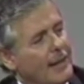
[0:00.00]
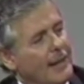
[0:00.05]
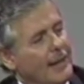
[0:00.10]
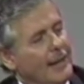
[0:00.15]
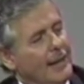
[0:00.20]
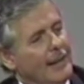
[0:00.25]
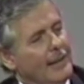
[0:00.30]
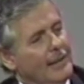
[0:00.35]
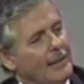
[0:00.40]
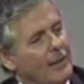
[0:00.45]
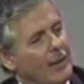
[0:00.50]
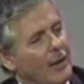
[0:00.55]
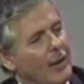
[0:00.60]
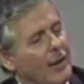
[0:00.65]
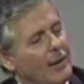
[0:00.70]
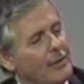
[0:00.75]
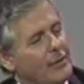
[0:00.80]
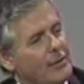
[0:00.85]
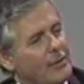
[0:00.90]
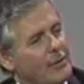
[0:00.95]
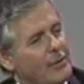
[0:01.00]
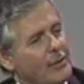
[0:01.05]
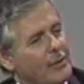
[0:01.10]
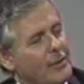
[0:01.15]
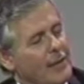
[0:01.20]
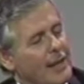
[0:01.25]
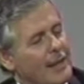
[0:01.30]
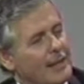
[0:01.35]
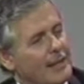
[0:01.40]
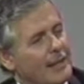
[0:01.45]
And, I could
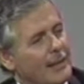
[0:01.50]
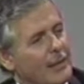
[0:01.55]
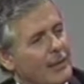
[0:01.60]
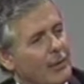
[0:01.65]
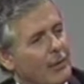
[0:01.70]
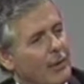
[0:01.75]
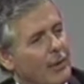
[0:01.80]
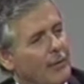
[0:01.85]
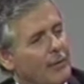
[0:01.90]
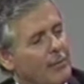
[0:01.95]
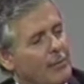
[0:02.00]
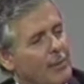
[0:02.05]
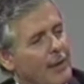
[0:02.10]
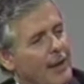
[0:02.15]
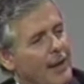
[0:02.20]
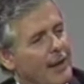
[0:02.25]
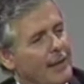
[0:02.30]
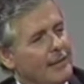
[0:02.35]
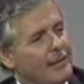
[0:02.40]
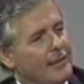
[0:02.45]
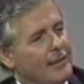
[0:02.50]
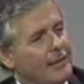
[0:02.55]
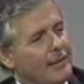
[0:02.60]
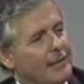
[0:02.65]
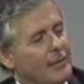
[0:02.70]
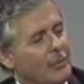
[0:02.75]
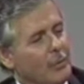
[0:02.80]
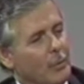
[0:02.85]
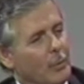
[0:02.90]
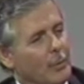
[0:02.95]
not tell you off the bat
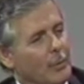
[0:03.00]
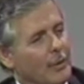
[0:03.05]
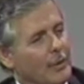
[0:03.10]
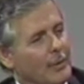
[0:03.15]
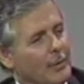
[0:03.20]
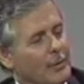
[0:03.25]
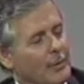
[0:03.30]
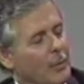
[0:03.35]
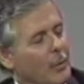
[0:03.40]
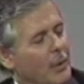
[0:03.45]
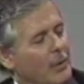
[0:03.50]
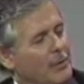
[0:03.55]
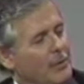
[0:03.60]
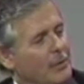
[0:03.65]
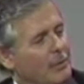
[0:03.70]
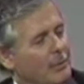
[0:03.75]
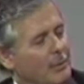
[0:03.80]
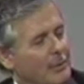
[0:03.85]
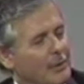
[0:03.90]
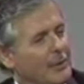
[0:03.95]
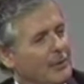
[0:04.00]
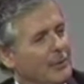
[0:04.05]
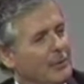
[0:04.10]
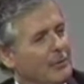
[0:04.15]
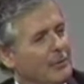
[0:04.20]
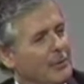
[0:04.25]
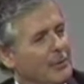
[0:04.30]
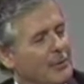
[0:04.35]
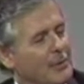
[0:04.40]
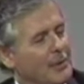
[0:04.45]
what your political
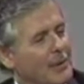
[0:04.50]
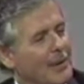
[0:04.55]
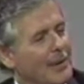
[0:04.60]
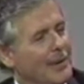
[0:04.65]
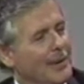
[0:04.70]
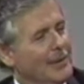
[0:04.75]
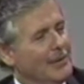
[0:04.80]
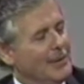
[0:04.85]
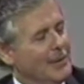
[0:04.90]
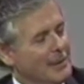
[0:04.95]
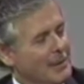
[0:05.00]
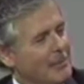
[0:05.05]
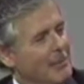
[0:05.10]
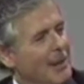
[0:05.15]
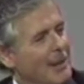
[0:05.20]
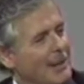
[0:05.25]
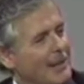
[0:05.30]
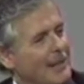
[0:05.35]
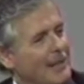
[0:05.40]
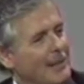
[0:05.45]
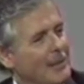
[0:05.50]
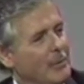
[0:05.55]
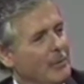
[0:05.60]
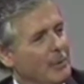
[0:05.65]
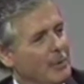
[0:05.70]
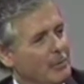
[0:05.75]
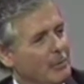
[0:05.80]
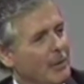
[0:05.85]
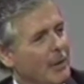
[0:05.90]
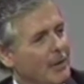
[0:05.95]
views are on just about anything,
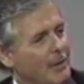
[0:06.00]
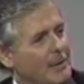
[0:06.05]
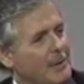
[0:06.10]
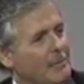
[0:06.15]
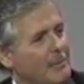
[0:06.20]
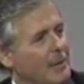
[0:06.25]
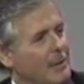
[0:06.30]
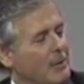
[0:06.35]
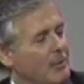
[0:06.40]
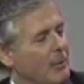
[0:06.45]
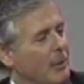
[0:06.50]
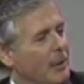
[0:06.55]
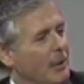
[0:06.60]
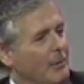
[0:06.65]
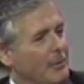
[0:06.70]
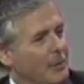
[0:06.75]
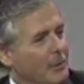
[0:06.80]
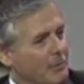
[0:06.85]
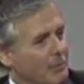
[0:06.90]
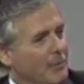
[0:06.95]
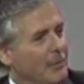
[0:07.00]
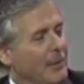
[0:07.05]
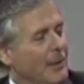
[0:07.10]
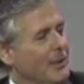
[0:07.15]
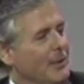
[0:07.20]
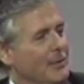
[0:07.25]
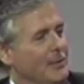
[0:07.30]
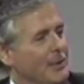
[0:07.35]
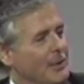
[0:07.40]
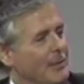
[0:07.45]
which probably speaks well of your
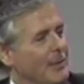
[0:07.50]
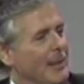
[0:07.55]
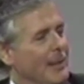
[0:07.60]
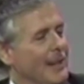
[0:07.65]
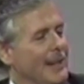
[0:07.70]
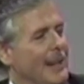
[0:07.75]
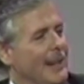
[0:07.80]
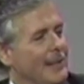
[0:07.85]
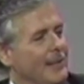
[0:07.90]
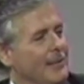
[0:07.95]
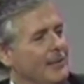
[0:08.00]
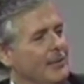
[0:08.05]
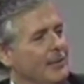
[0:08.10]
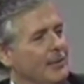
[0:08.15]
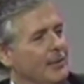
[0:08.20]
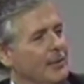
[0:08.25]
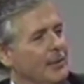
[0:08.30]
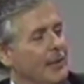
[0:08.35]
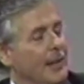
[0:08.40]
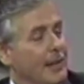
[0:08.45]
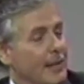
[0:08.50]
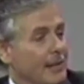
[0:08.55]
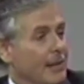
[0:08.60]
professionalism. I can't discern that.